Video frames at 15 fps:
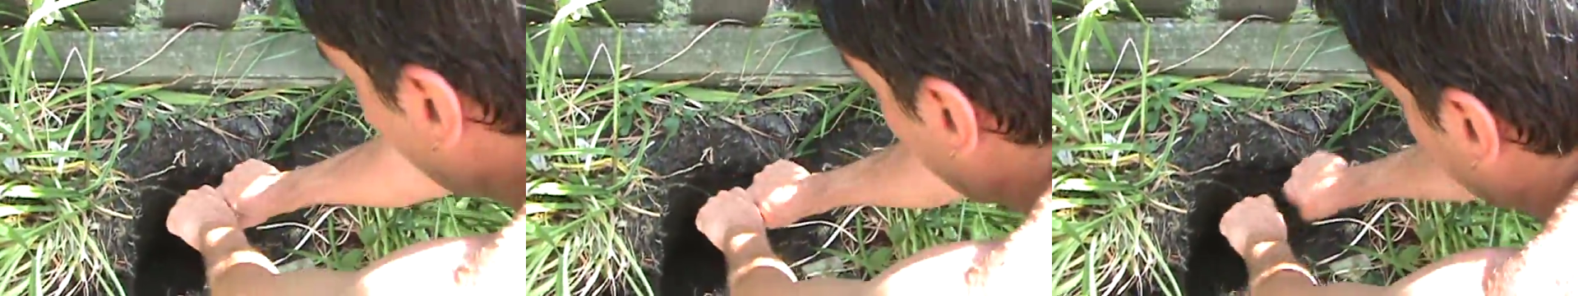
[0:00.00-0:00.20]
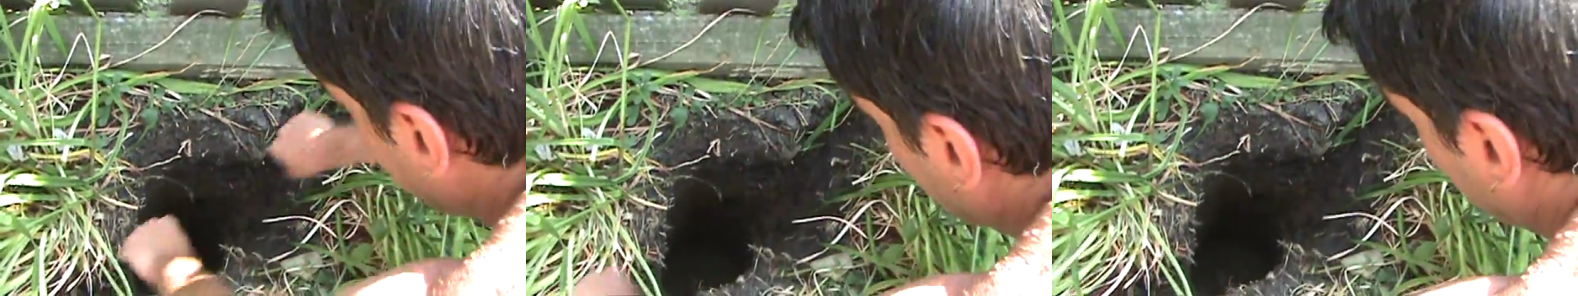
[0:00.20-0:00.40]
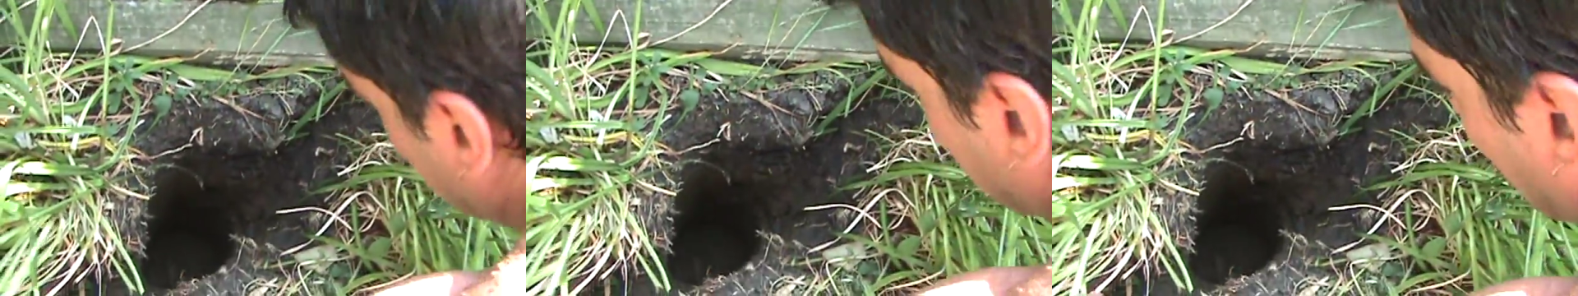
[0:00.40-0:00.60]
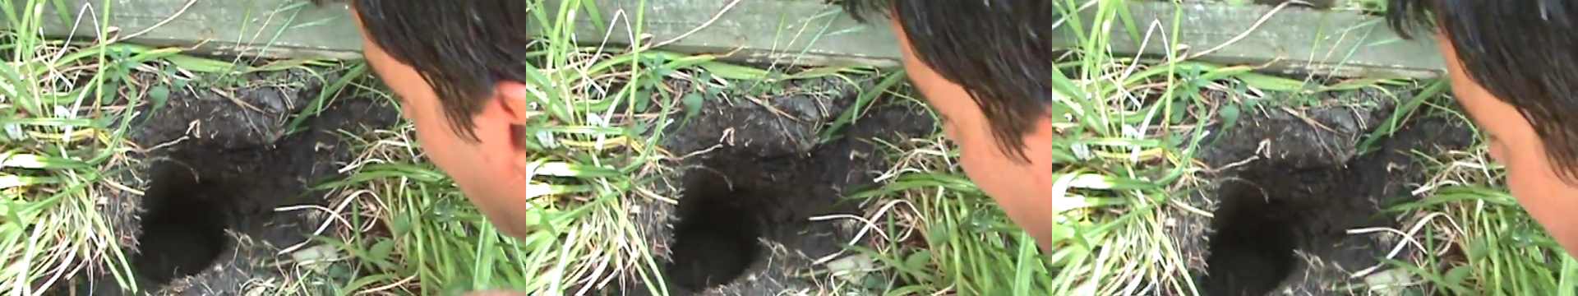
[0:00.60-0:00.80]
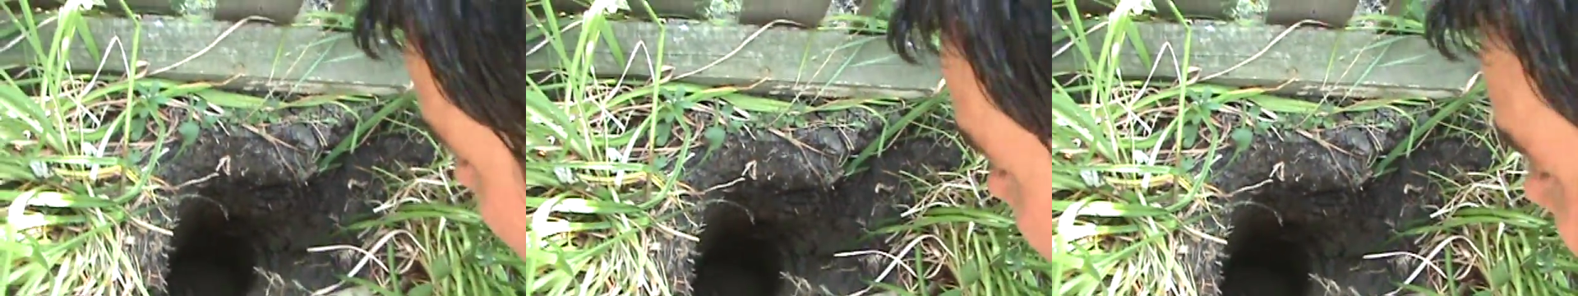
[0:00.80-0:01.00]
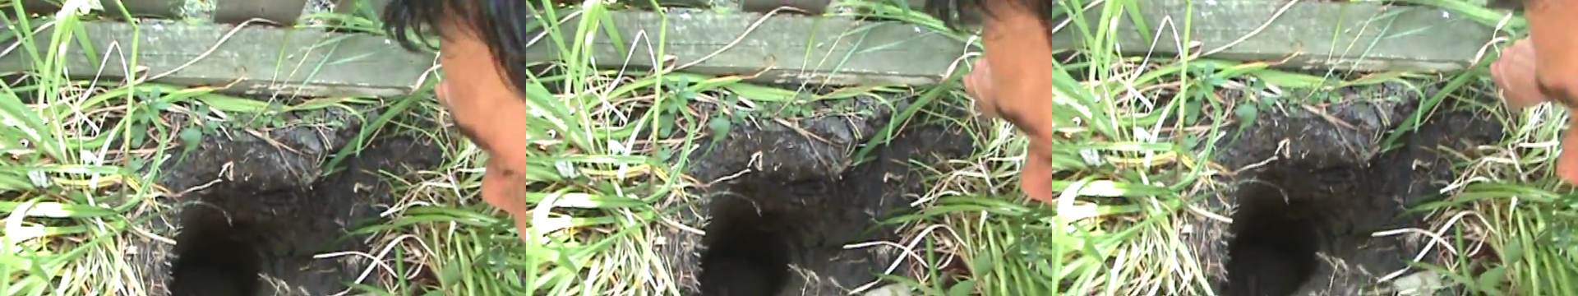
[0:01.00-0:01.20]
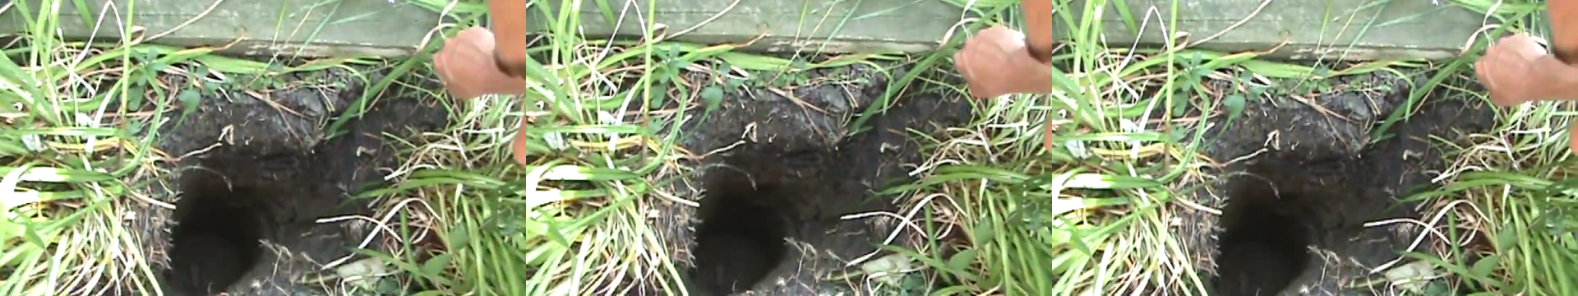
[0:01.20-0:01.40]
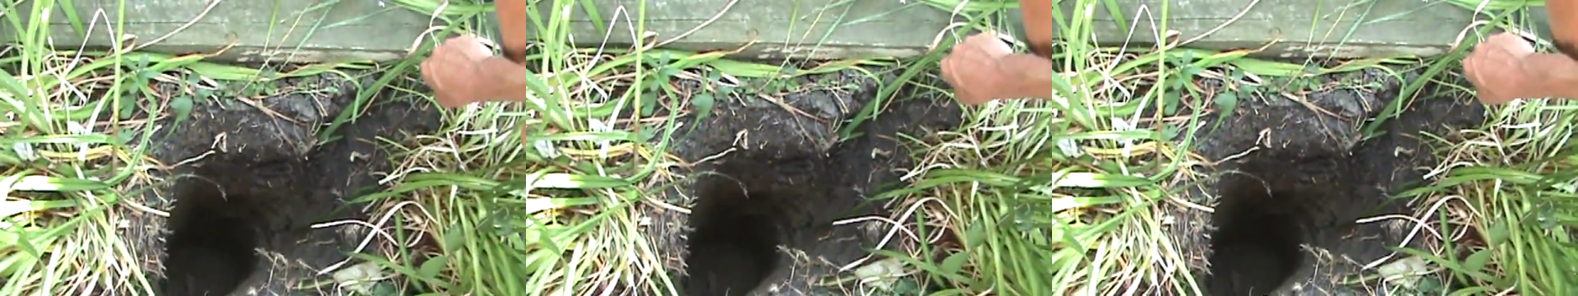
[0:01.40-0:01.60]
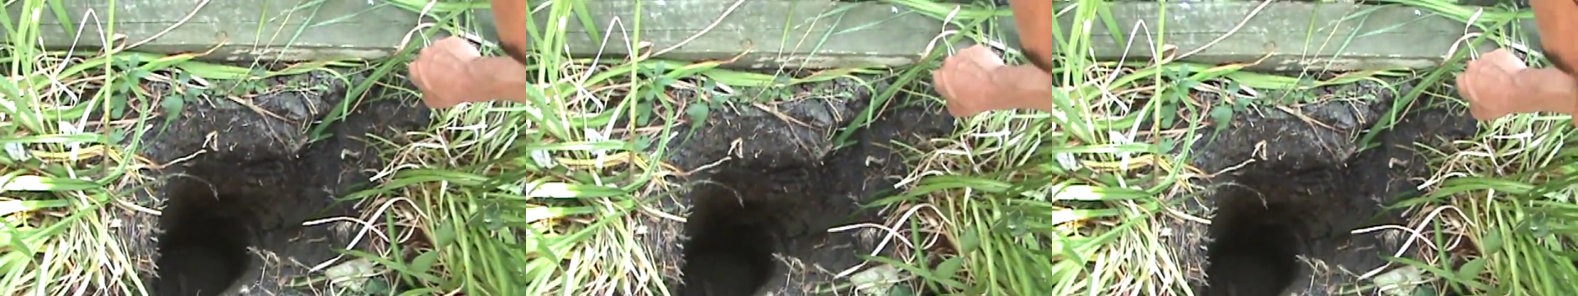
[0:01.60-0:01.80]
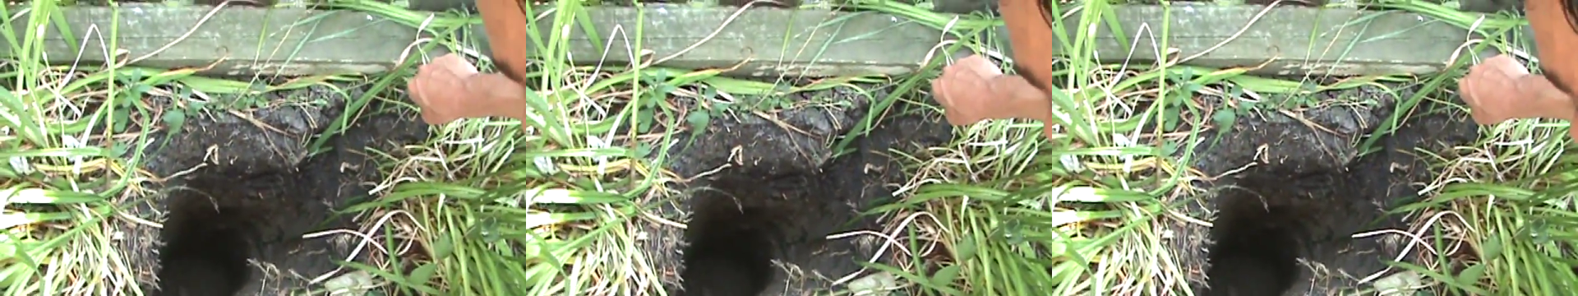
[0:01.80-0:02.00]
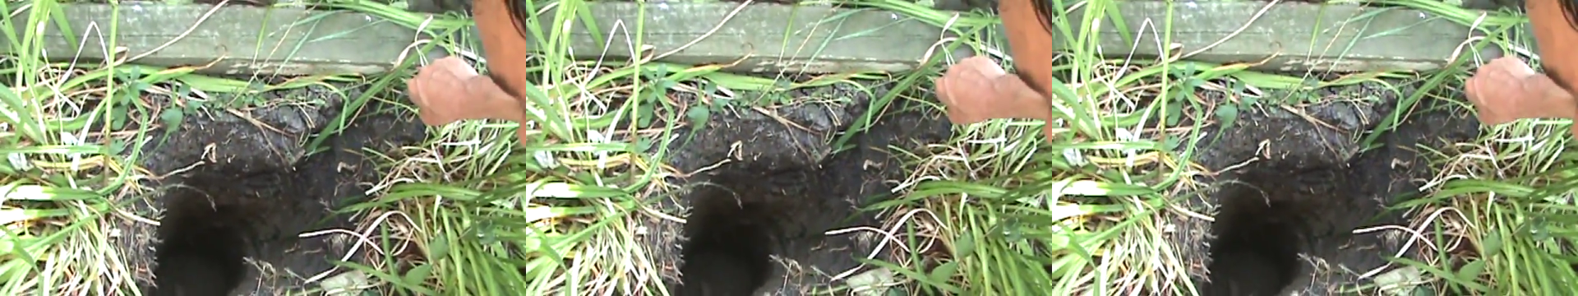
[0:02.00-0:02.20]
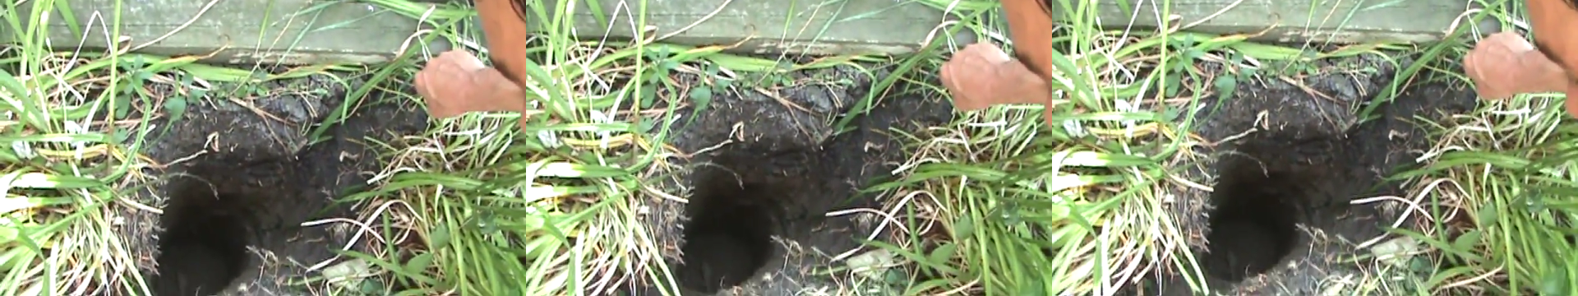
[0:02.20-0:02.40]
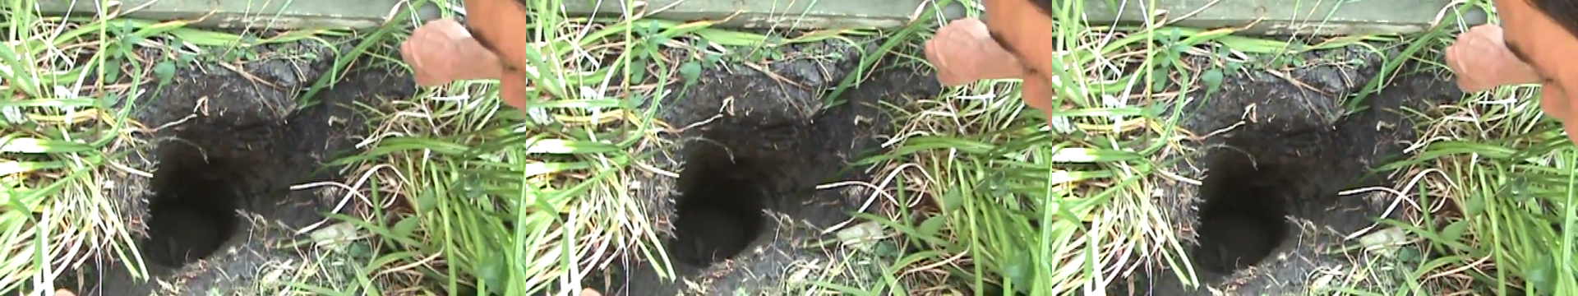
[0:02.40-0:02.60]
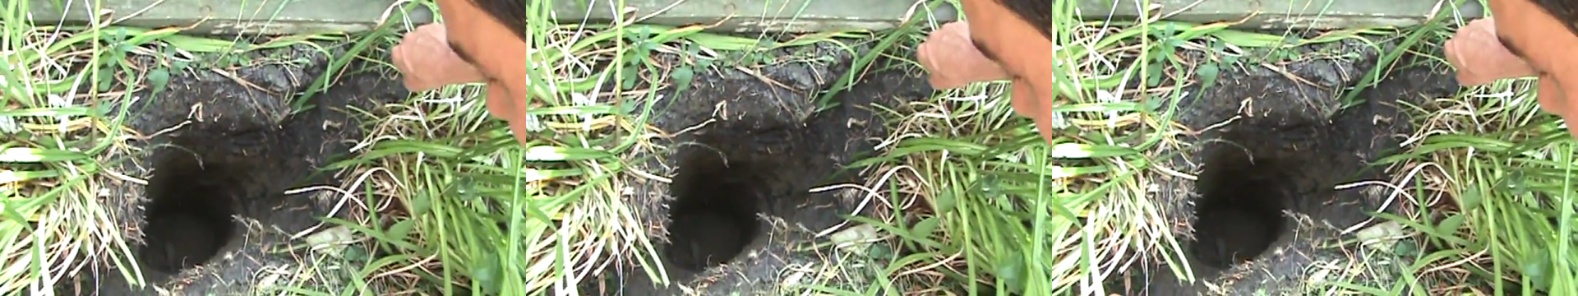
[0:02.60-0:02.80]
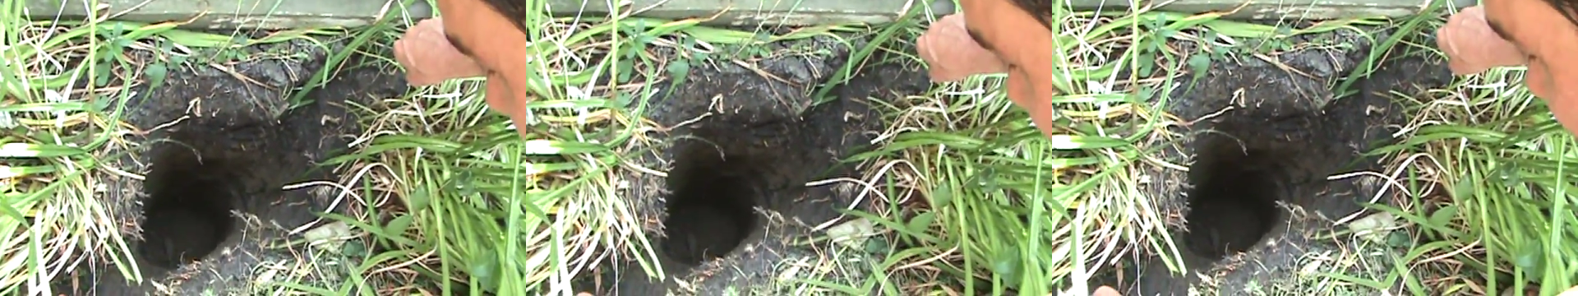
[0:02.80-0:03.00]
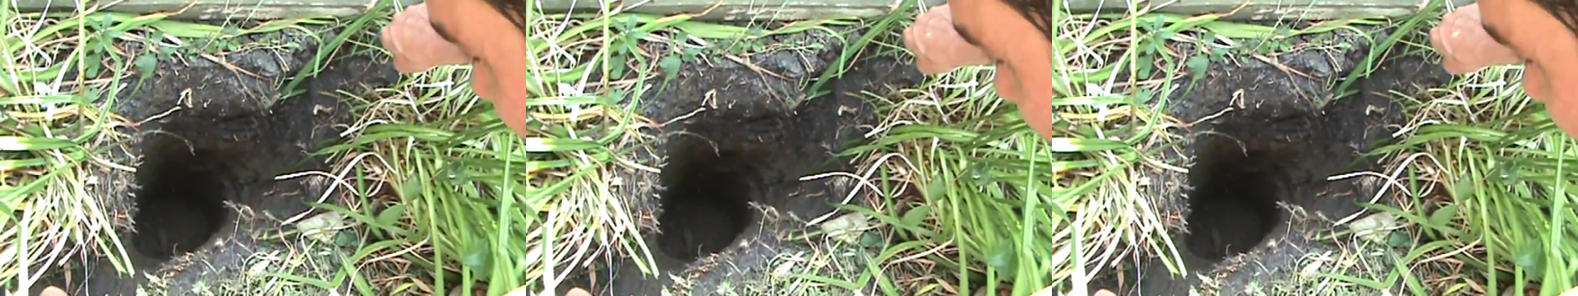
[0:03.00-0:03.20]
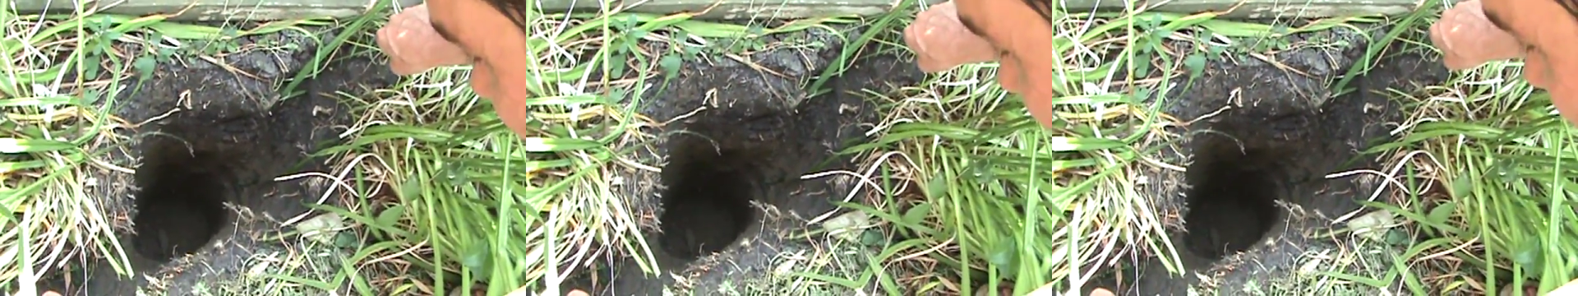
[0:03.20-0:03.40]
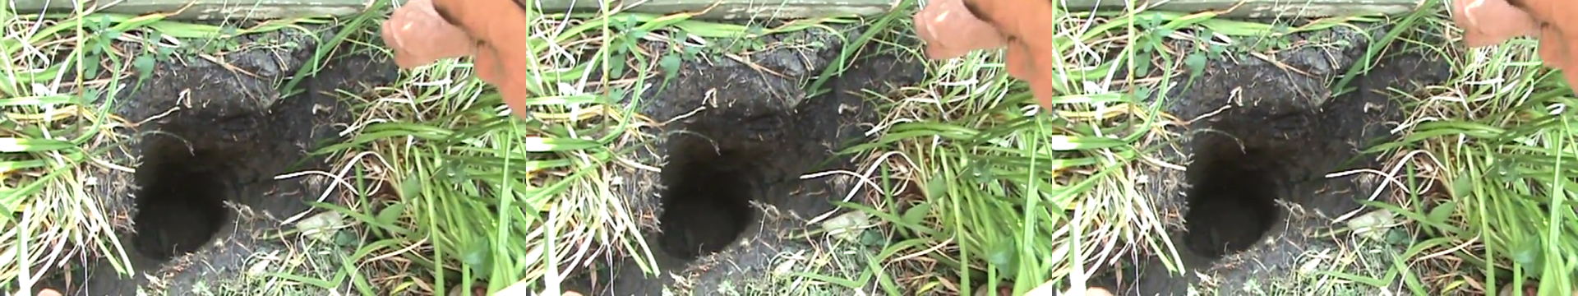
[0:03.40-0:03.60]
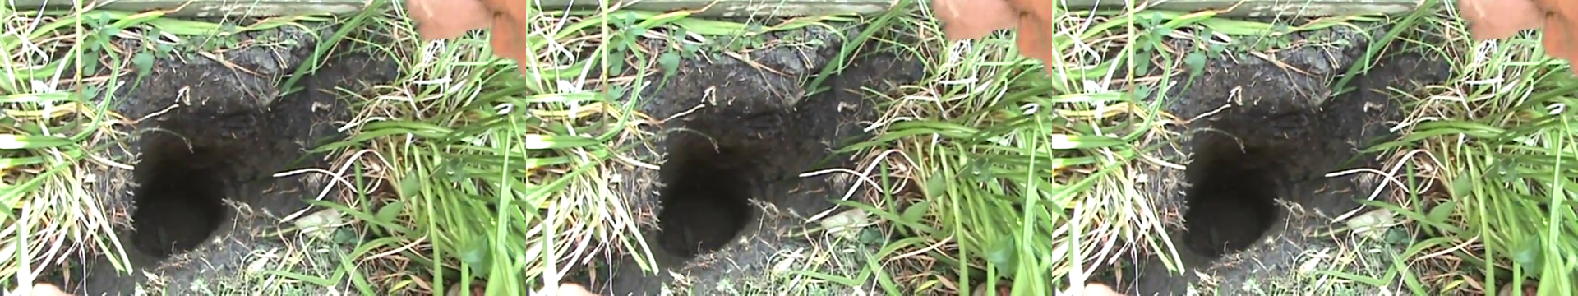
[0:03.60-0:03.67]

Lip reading: No face is visible, so there are no lips to read.